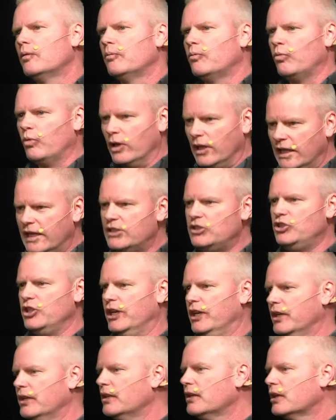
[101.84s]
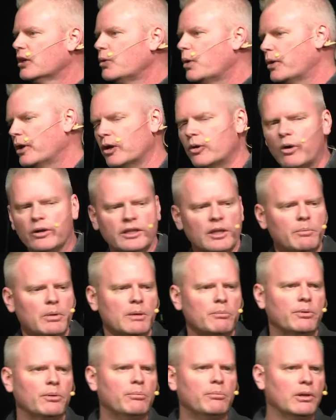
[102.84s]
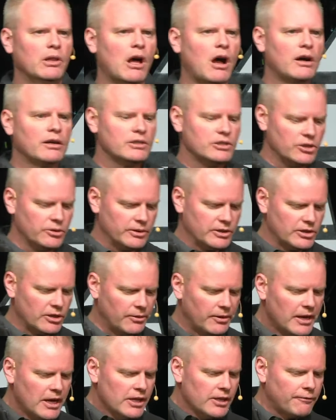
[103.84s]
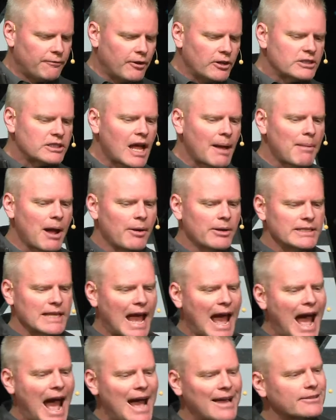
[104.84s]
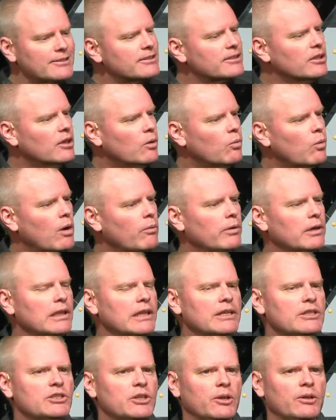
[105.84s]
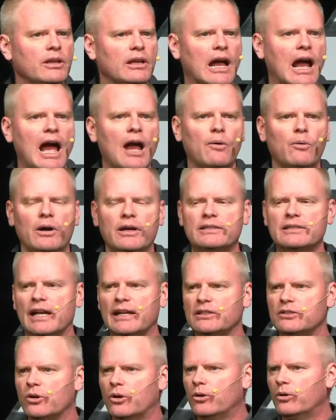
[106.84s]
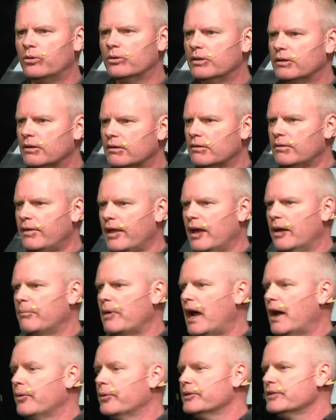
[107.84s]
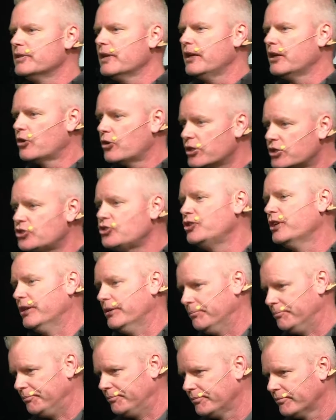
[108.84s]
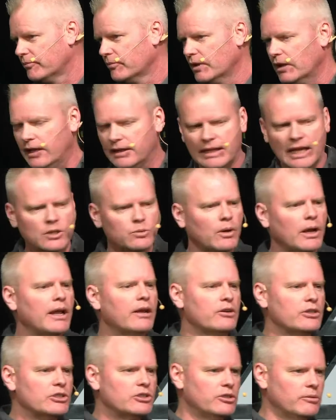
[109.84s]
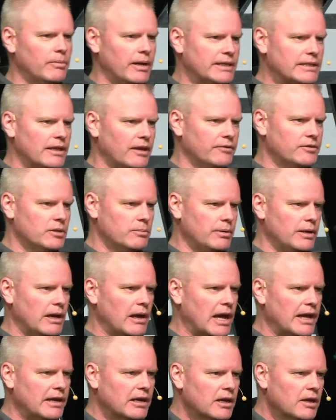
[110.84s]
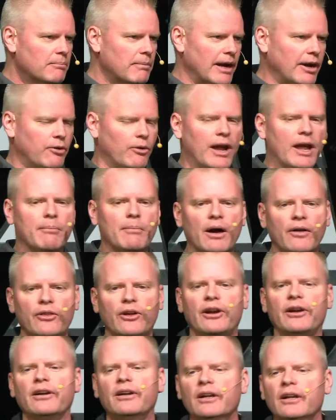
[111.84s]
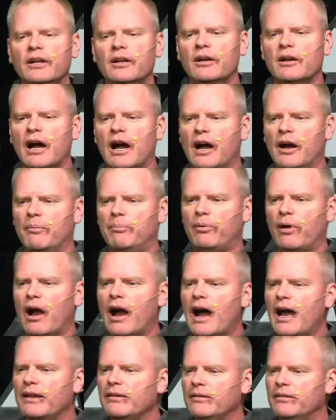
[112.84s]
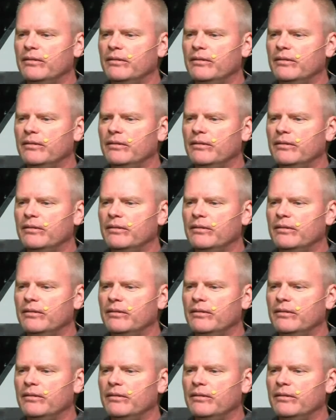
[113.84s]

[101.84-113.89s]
religion, quote unquote, that people belong to. And so the first time I was asked what religion I was, I told them I was a Christian. Like that's what I understood myself to be. I, my grandmother uh, brought,